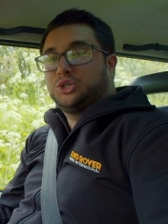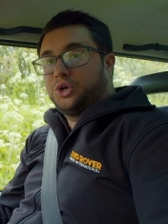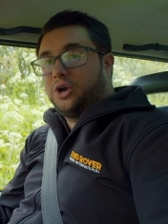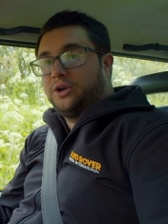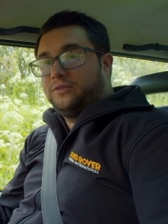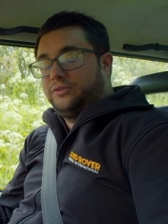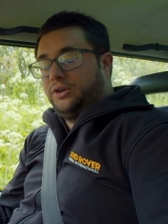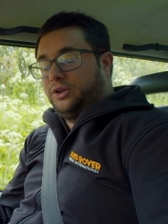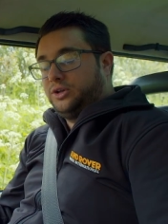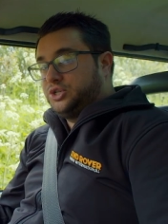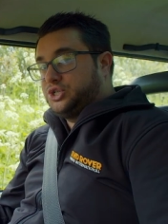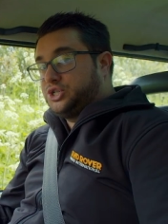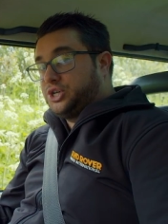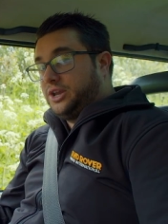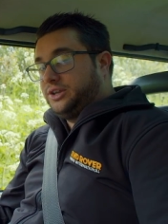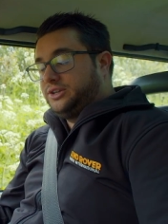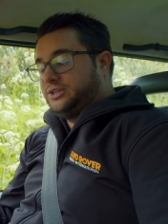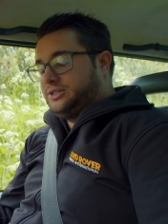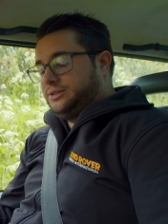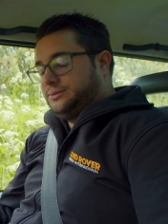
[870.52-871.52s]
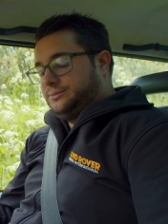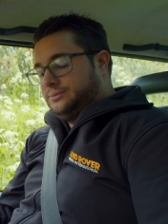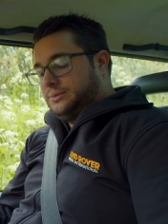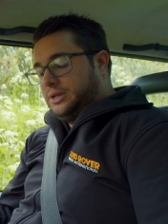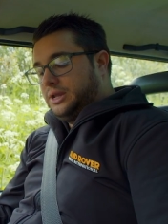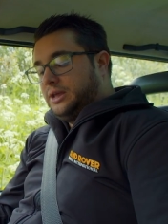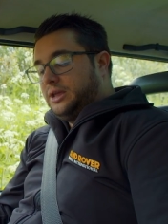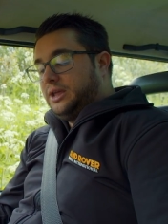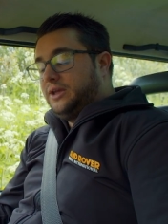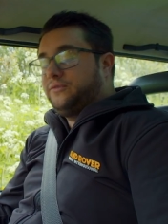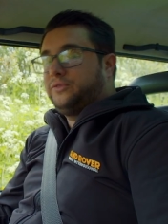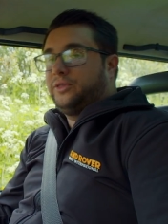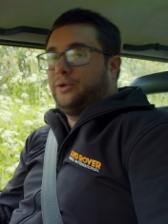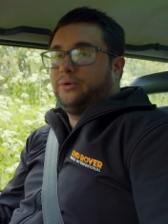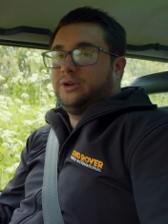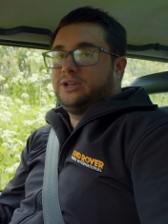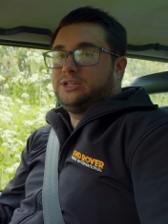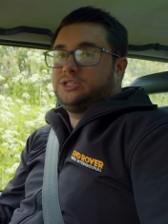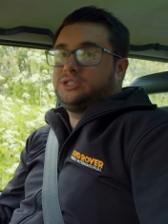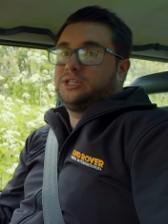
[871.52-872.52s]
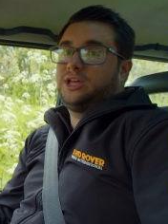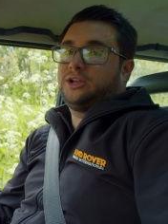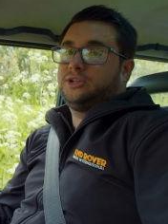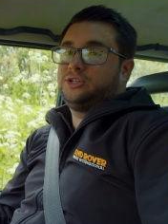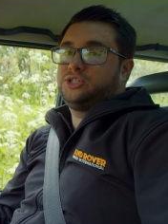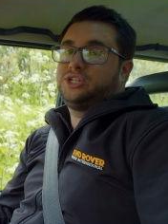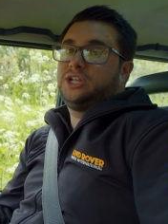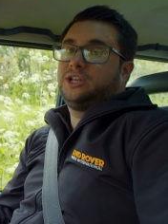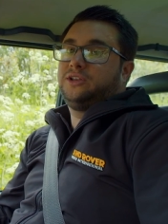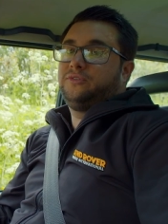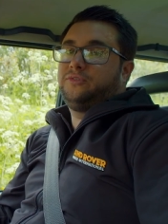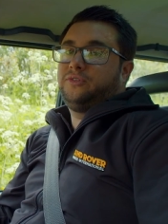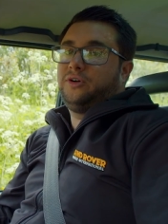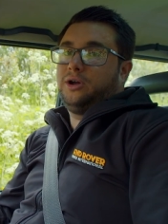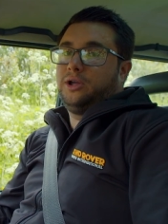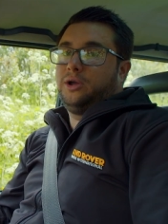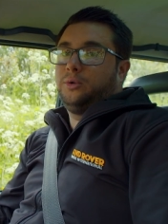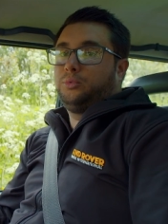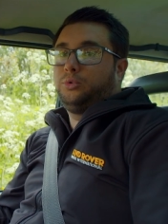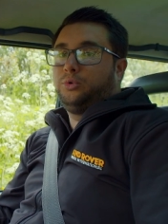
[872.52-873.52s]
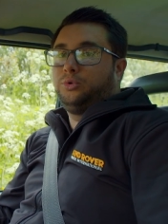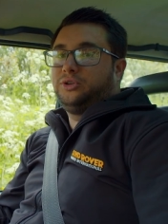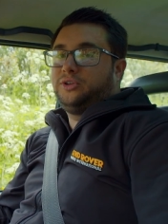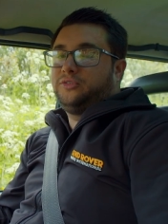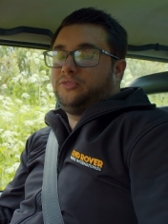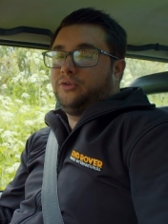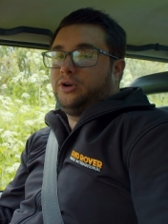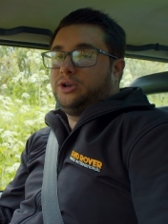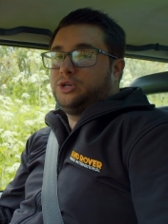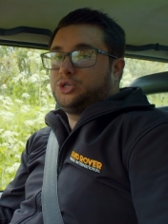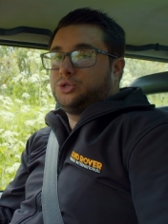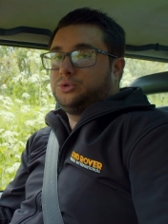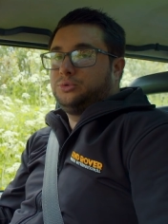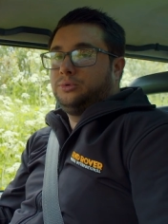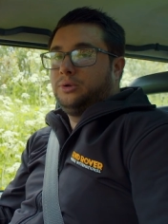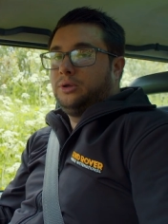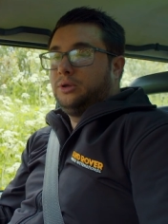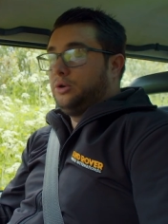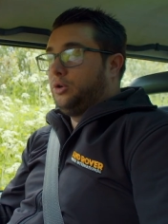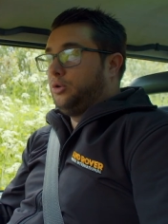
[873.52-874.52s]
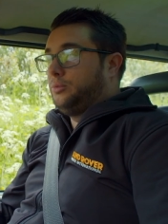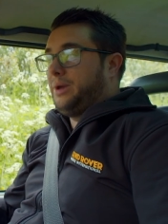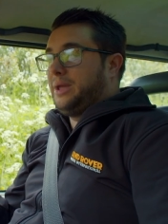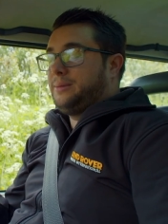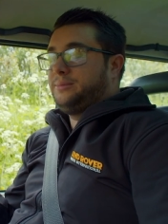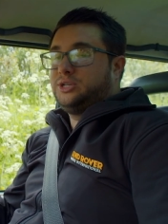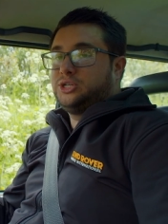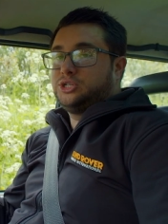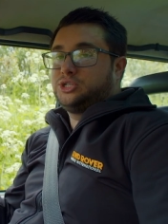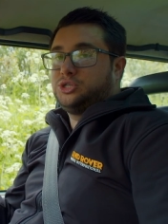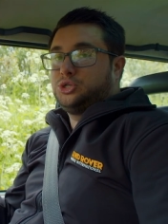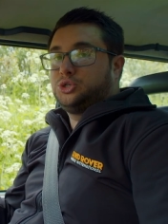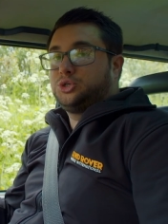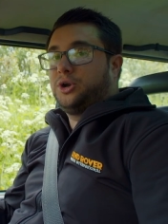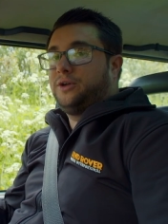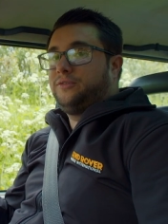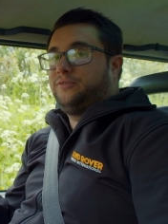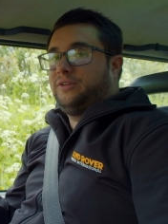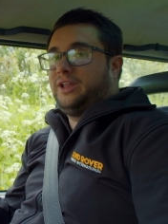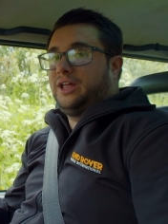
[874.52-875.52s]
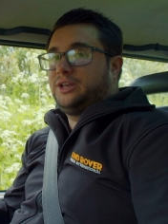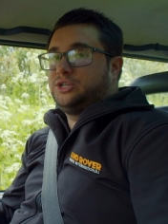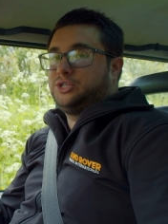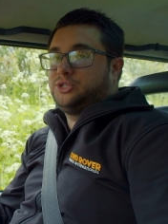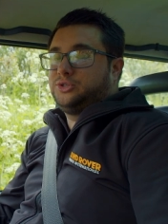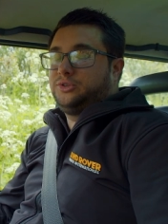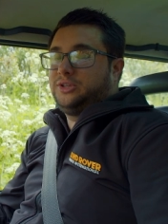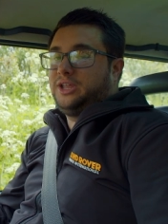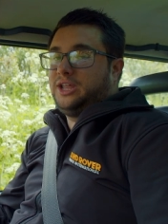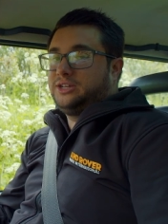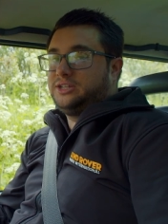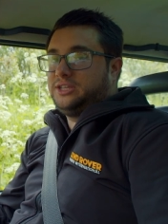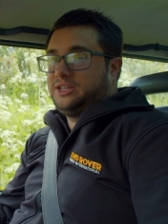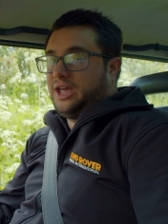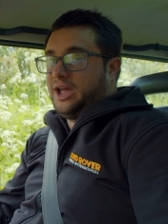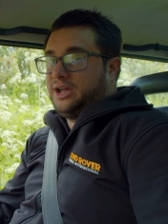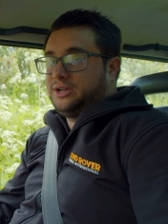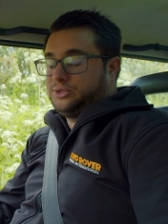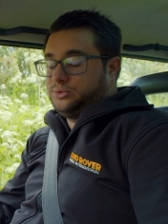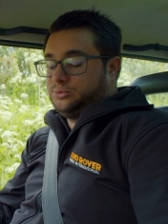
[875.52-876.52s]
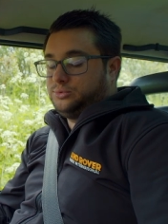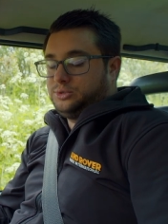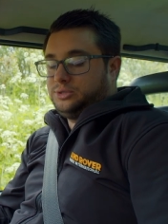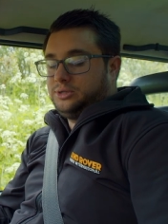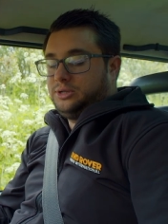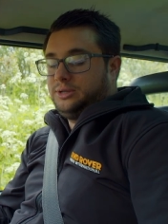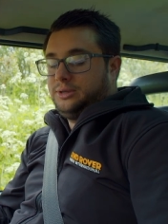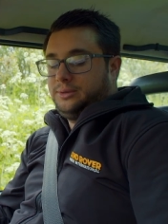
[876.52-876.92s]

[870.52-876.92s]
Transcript: driveline shunt. If there is, that could signify a worn differential or maybe just the drive flanges on the end of the axles.